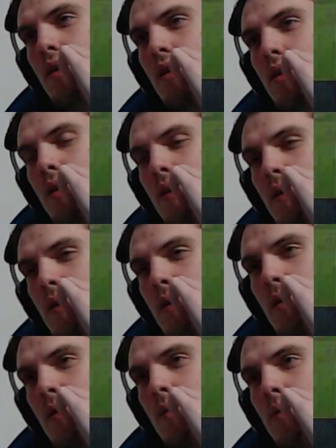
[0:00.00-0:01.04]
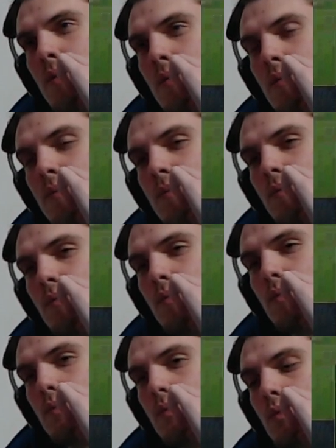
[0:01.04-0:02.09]
at least I shouldn't be playing scared of the
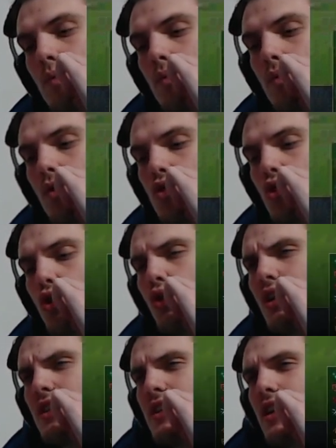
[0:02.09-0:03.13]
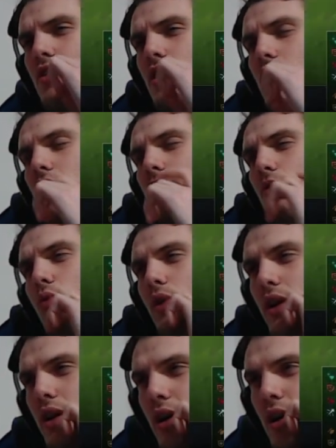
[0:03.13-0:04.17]
all-in. So you know that Zyra Khan level
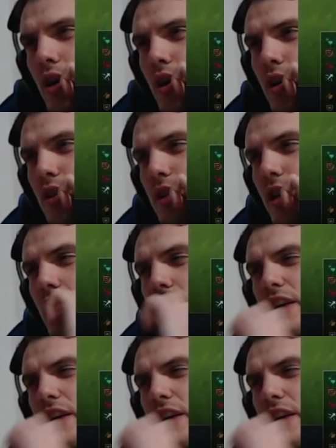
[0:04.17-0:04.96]
1, they are